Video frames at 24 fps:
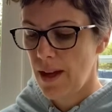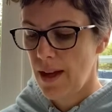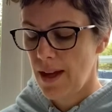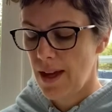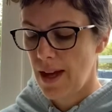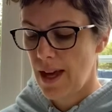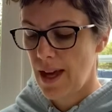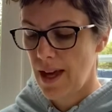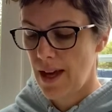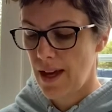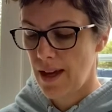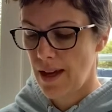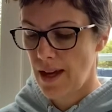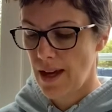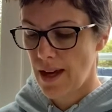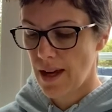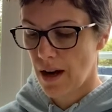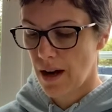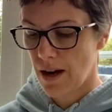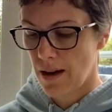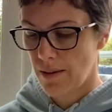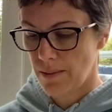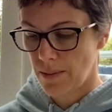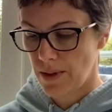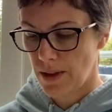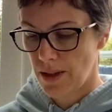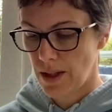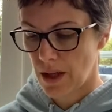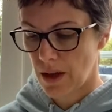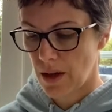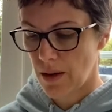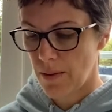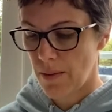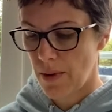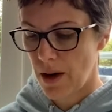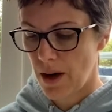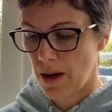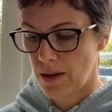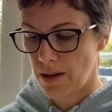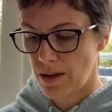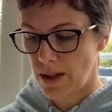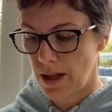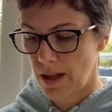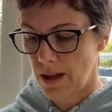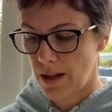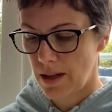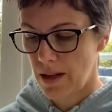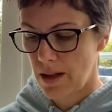Here he comes, the
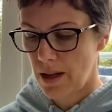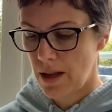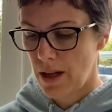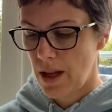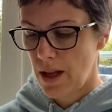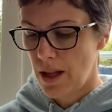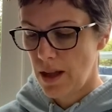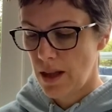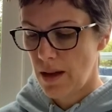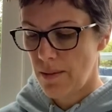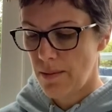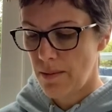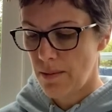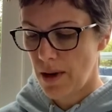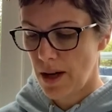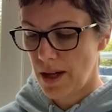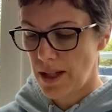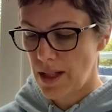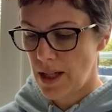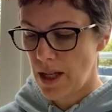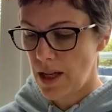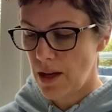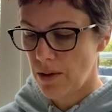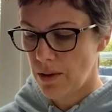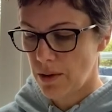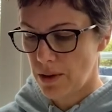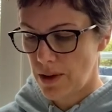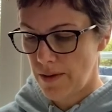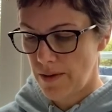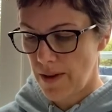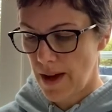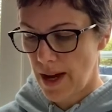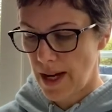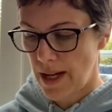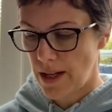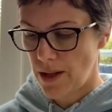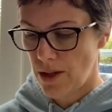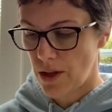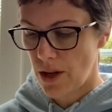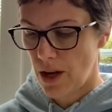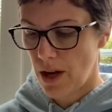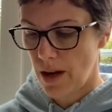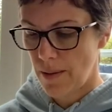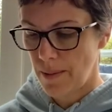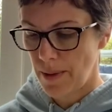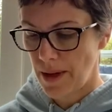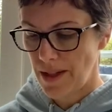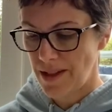commander, the mighty Lord of angel
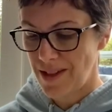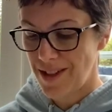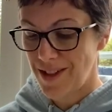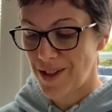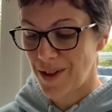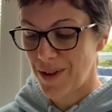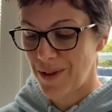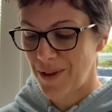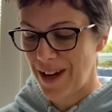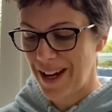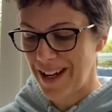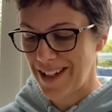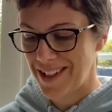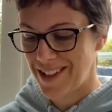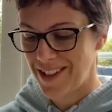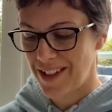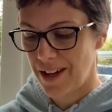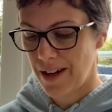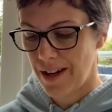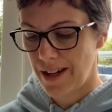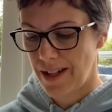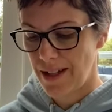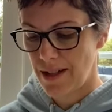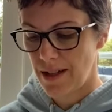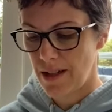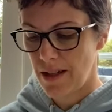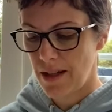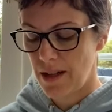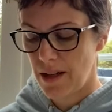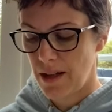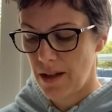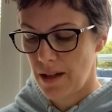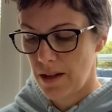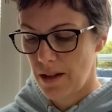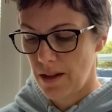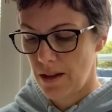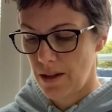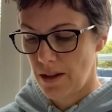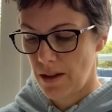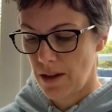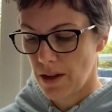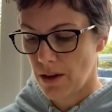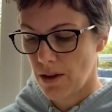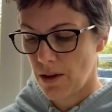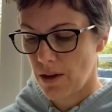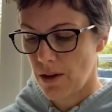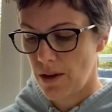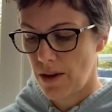armies is on our side. The
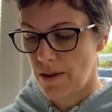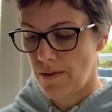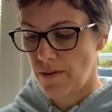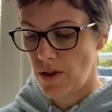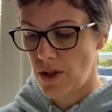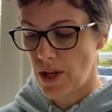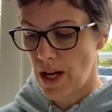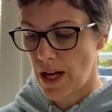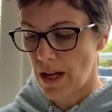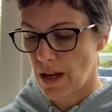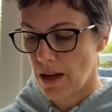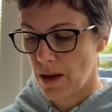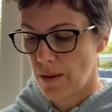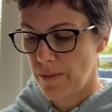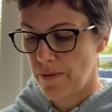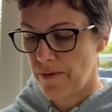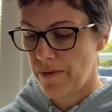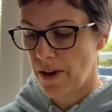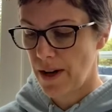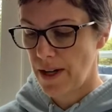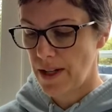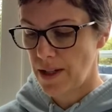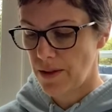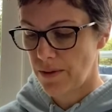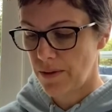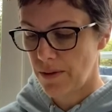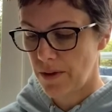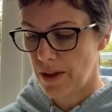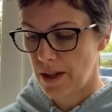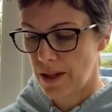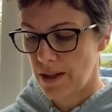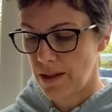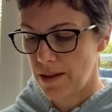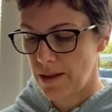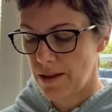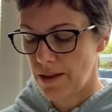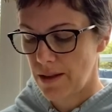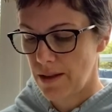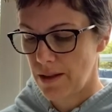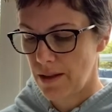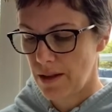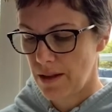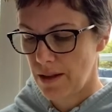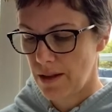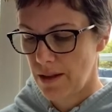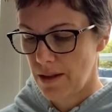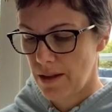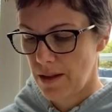God of Jacob fights for us.
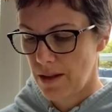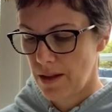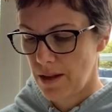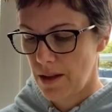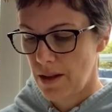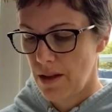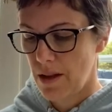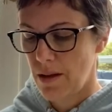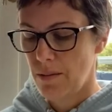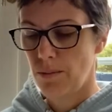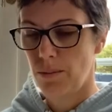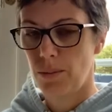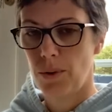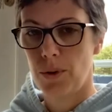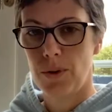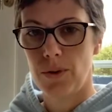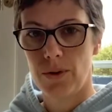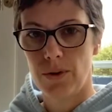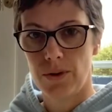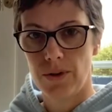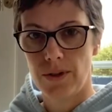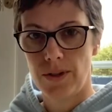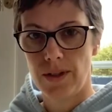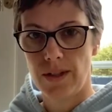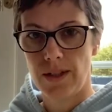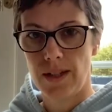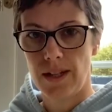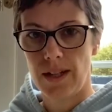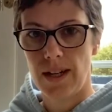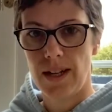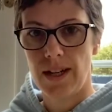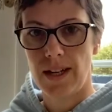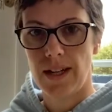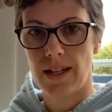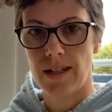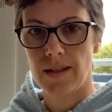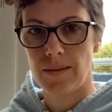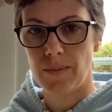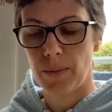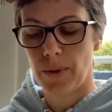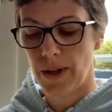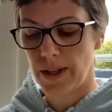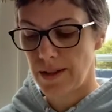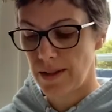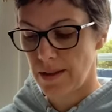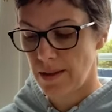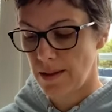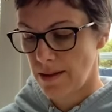Pause in his
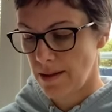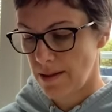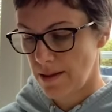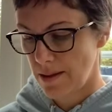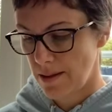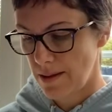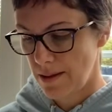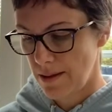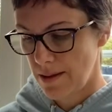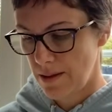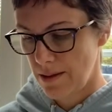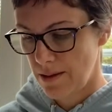presence.